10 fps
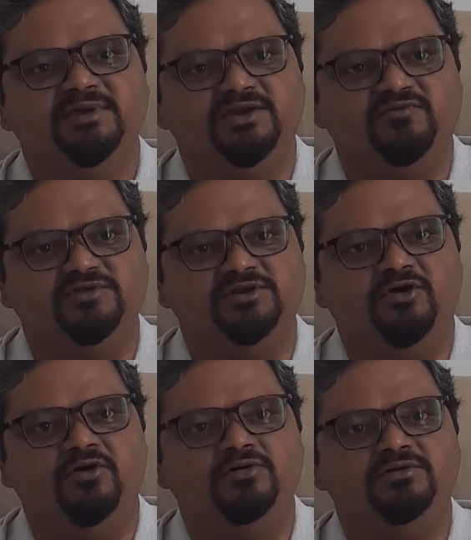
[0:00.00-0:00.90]
It was a
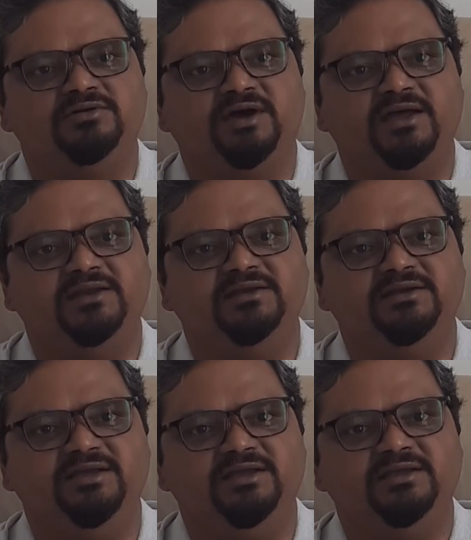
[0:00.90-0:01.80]
long, tiring
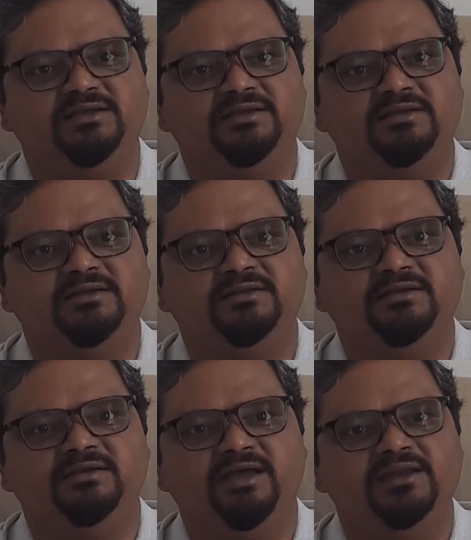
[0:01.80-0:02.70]
day,
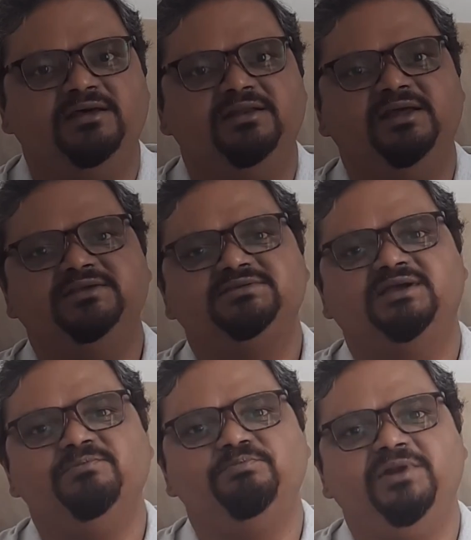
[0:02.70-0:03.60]
and her legs
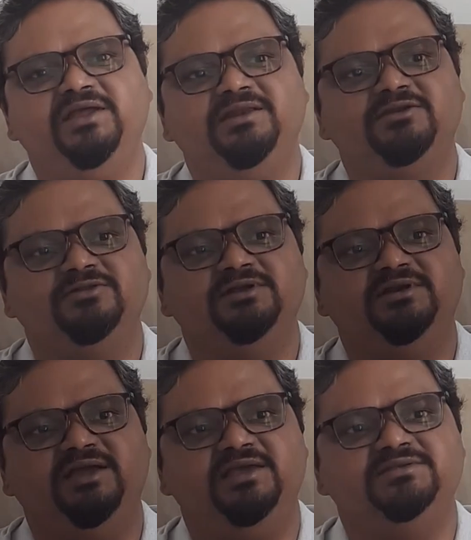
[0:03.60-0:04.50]
complained on the
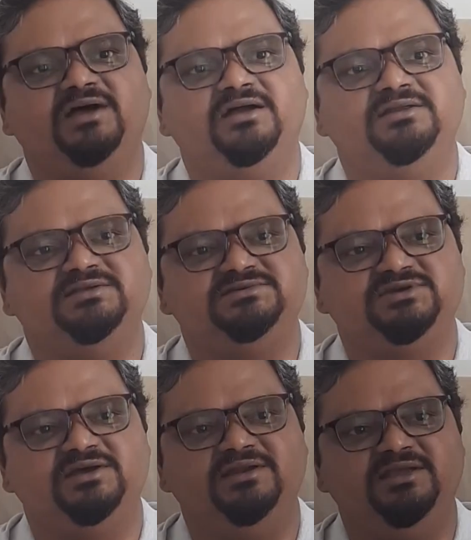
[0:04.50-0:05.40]
day's arduous
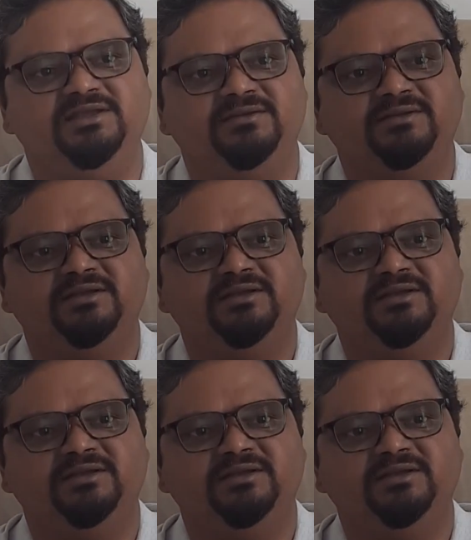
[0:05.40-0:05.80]
journey.